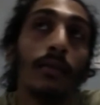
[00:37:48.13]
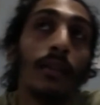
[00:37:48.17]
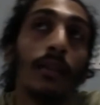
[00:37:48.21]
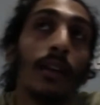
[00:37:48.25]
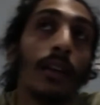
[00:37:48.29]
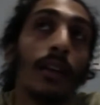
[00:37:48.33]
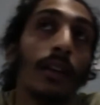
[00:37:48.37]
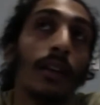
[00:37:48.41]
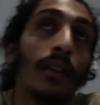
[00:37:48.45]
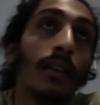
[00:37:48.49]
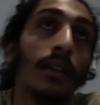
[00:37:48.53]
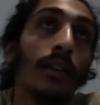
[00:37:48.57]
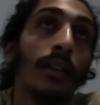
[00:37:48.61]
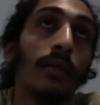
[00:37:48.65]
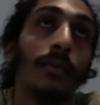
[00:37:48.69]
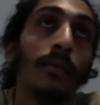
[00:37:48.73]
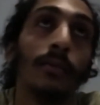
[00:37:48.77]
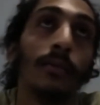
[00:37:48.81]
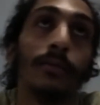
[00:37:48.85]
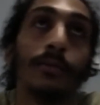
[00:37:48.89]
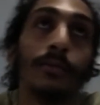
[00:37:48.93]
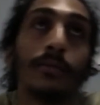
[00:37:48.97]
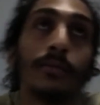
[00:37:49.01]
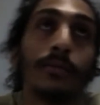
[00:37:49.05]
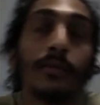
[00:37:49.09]
And
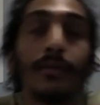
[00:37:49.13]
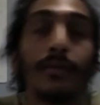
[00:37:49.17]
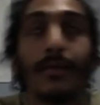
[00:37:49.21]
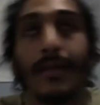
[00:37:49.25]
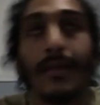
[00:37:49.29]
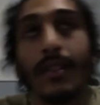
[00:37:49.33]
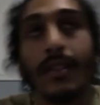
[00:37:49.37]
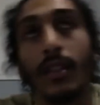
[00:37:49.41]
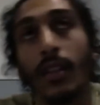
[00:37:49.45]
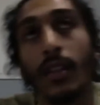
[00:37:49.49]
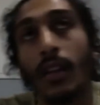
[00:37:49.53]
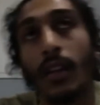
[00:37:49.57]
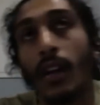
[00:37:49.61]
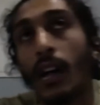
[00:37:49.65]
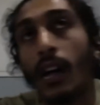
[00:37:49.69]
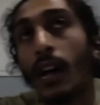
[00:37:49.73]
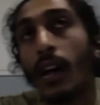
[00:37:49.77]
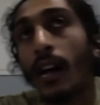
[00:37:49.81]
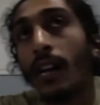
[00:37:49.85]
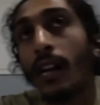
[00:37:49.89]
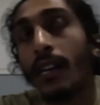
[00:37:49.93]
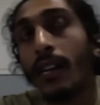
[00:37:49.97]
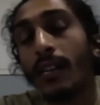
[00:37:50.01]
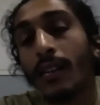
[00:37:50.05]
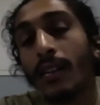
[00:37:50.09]
um Oh, does it?
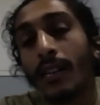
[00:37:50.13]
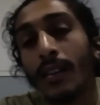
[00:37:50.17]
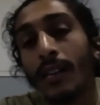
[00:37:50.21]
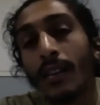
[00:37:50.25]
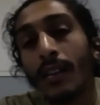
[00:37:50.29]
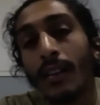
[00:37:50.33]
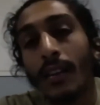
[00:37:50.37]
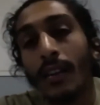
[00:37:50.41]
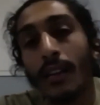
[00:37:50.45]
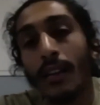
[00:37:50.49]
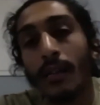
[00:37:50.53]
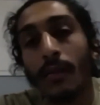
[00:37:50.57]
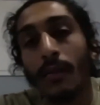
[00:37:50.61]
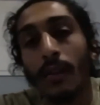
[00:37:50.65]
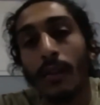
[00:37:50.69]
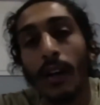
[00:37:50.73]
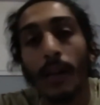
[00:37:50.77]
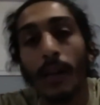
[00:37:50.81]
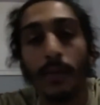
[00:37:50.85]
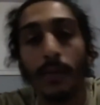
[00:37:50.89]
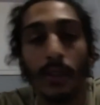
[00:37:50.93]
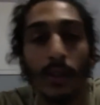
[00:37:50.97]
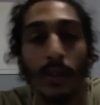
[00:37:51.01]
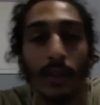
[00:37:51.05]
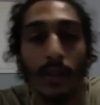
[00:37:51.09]
Well,
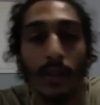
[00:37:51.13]
I'm sorry?